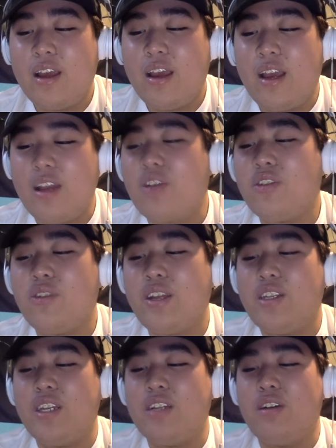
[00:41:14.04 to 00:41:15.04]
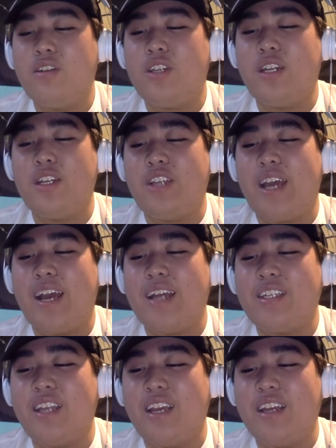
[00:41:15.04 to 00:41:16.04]
And although they did lose to the
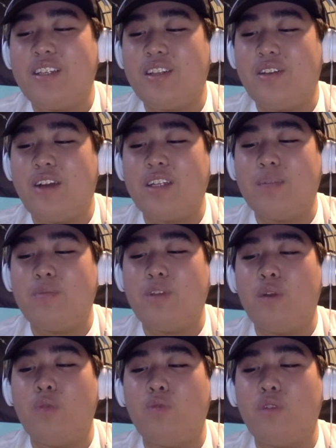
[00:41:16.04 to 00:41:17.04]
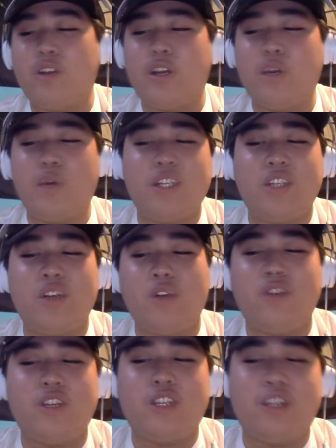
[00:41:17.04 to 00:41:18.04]
Jazz, they still had some really good wins
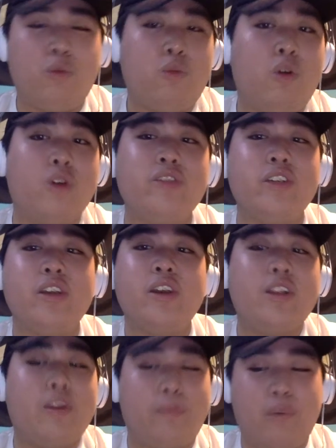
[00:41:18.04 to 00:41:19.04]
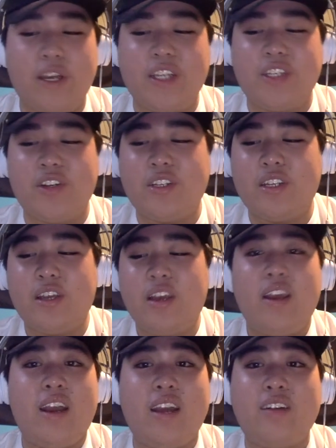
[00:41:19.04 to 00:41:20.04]
over the Timberwolves, the Blazers,
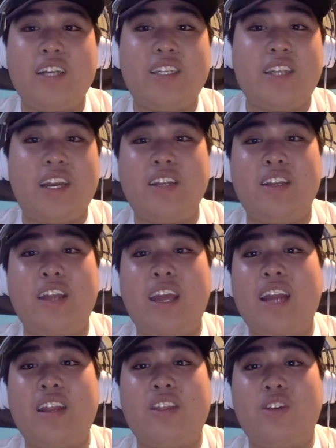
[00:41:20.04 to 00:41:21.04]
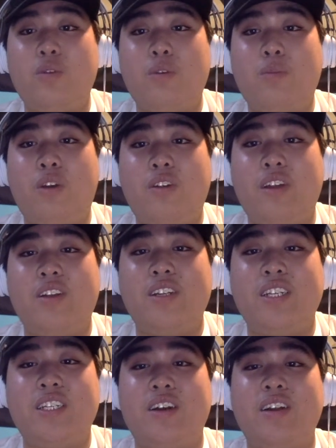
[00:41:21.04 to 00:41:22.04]
and last night they had a 31-point lead on
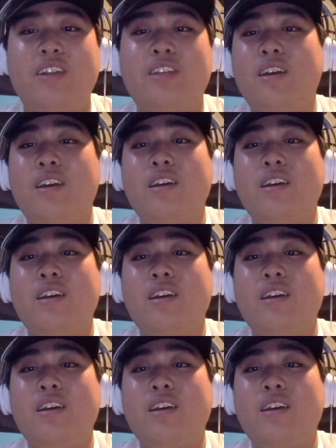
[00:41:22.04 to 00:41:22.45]
the Suns.